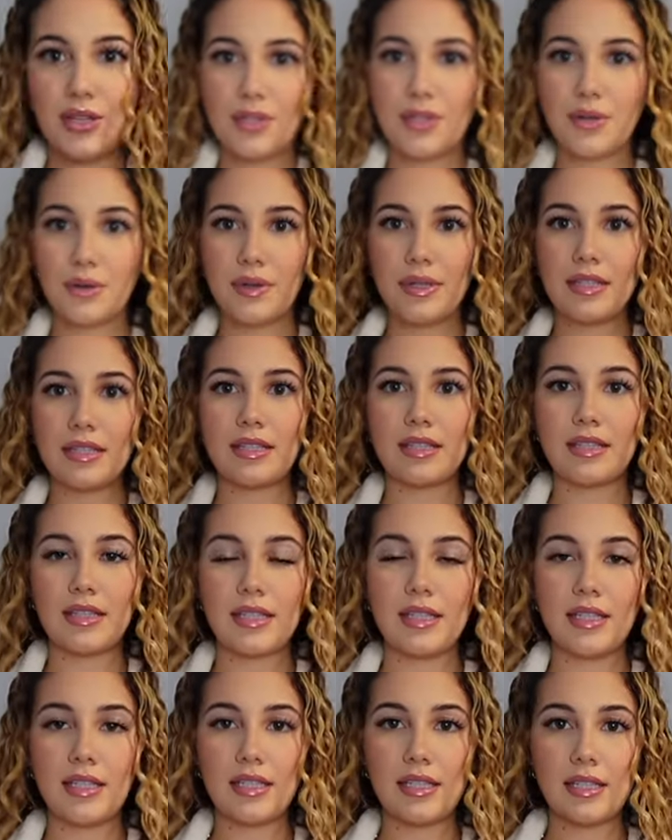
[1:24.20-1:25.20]
so it's
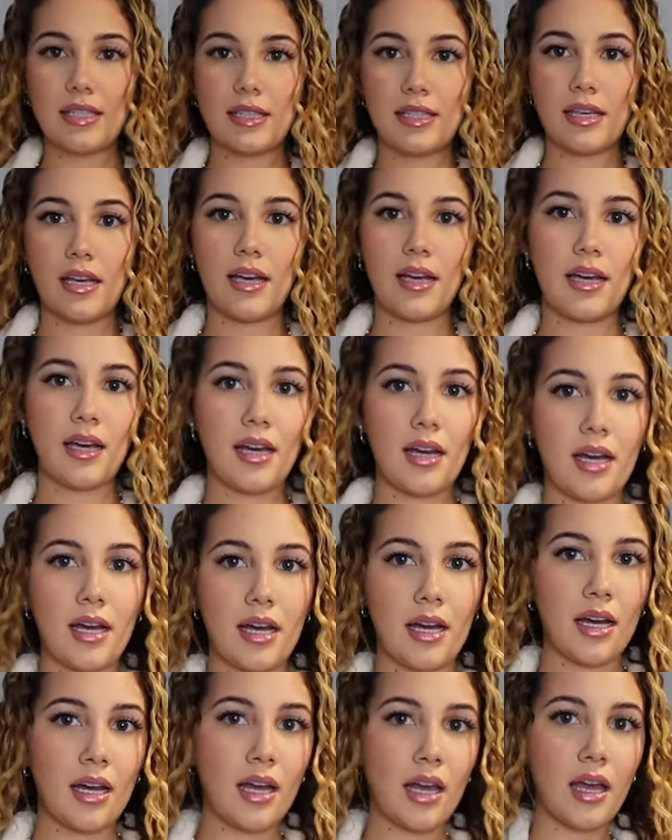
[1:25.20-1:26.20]
this
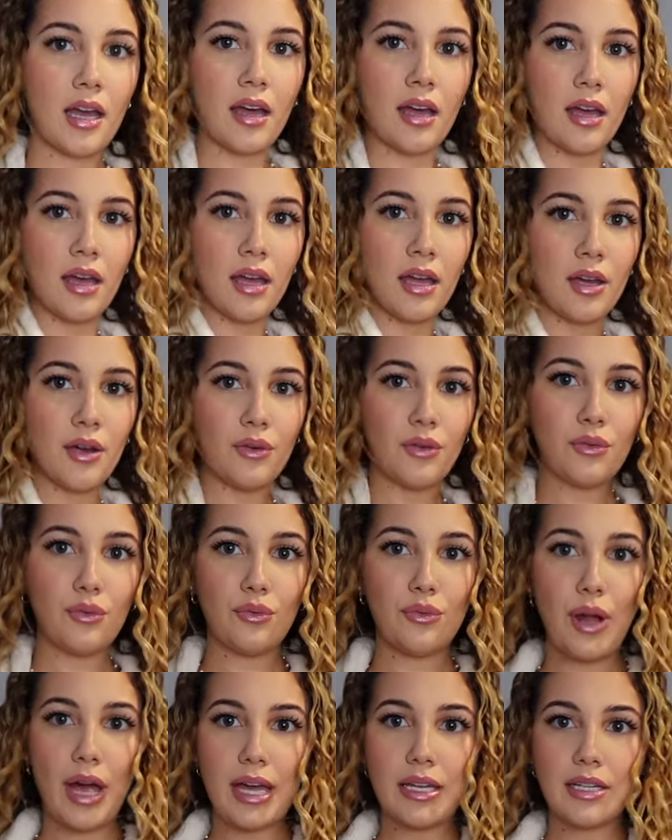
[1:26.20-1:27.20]

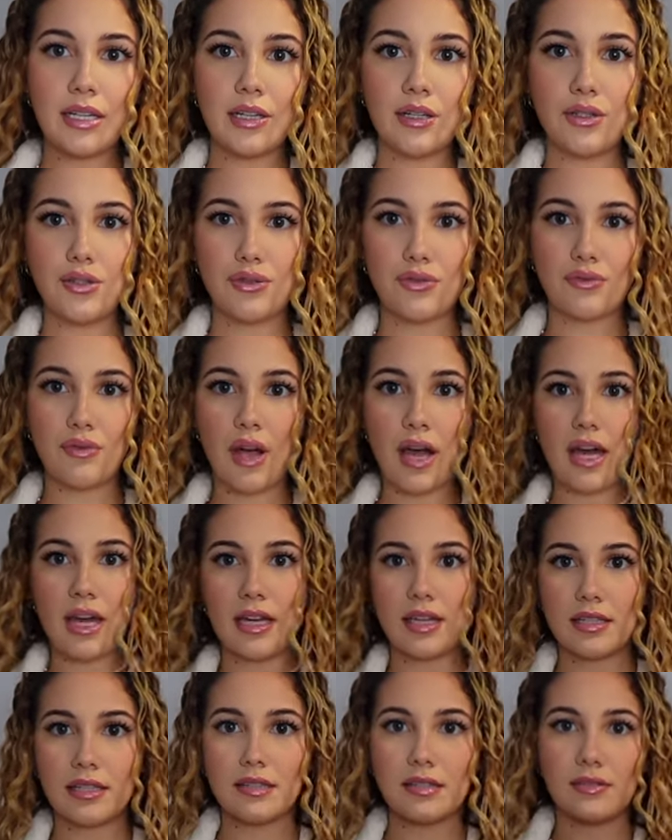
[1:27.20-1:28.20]
red
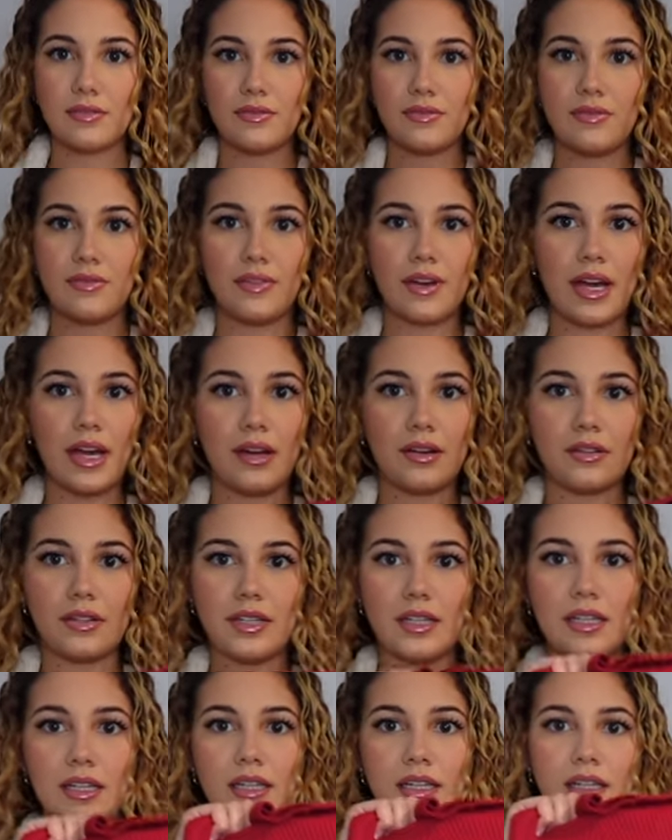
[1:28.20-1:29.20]
dress
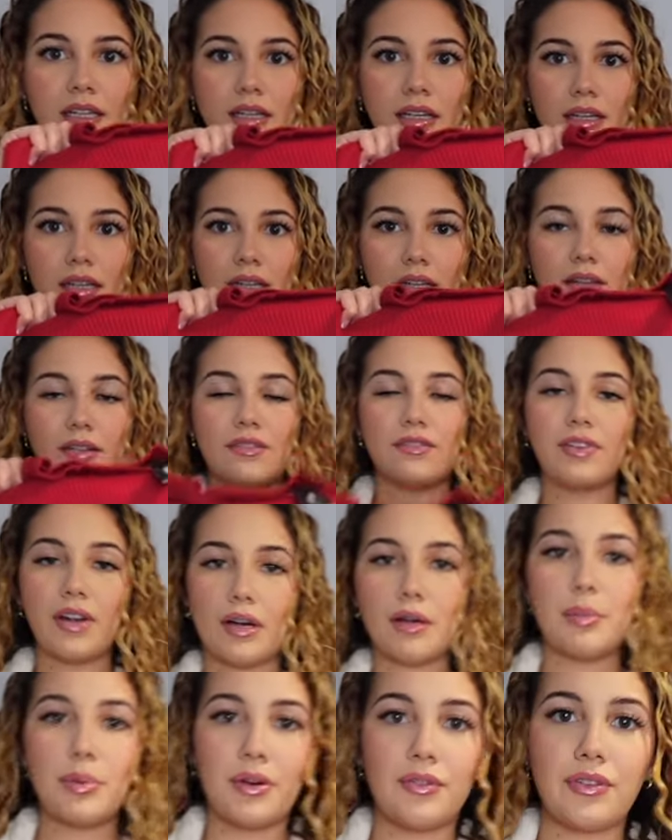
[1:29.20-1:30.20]
very
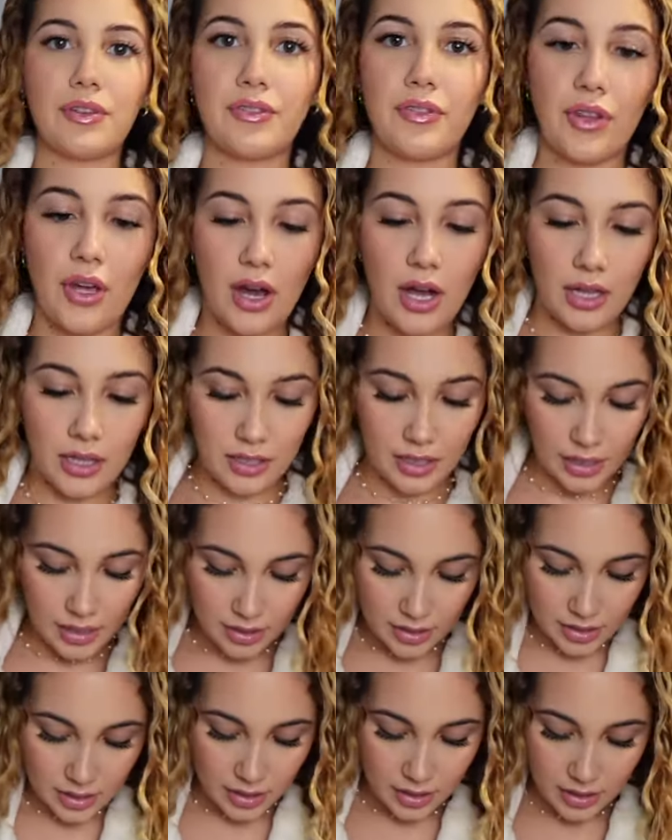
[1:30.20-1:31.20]
very perfect for the holidays